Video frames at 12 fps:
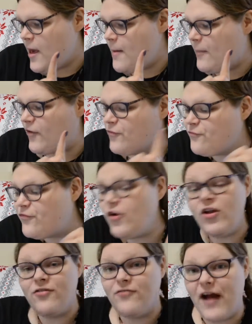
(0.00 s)
But they're
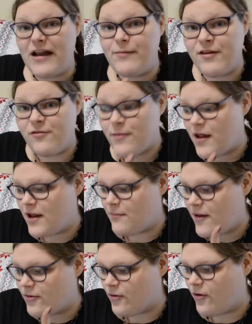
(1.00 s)
full of vitamins and
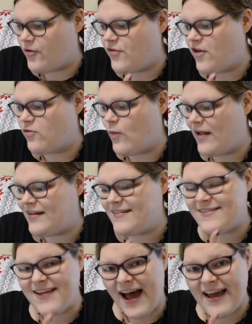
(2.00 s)
minerals as well
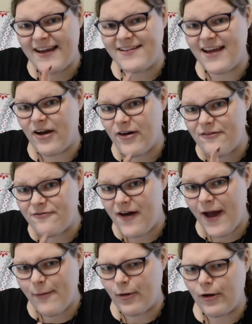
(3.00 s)
as dietary
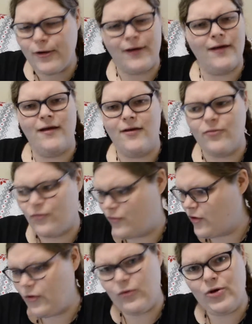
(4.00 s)
fiber.
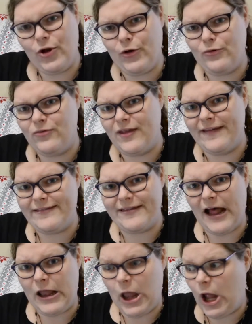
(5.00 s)
Who knew that
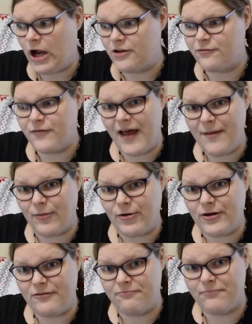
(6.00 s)
a lot of
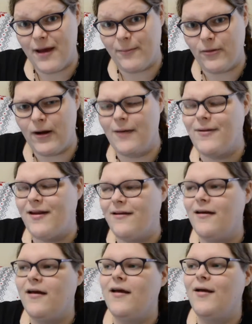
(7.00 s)
fiber in pepper? I mean,
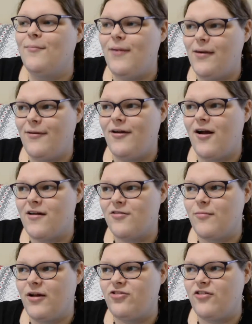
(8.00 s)
maybe not
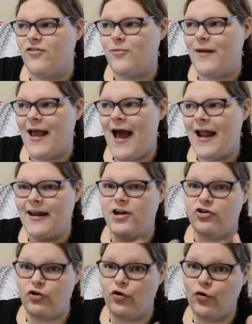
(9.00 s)
as much as you'd be
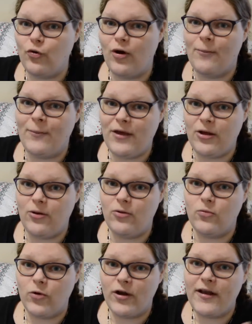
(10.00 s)
adding to a
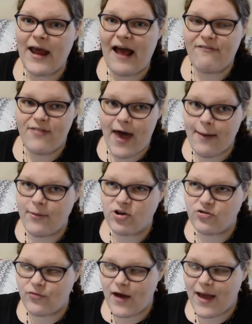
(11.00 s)
meal would have that
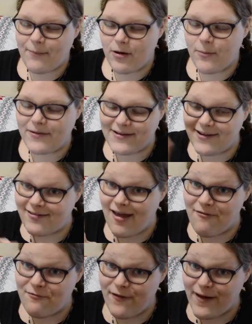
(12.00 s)
much fiber, but it does
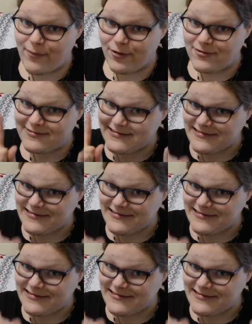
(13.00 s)
have fiber.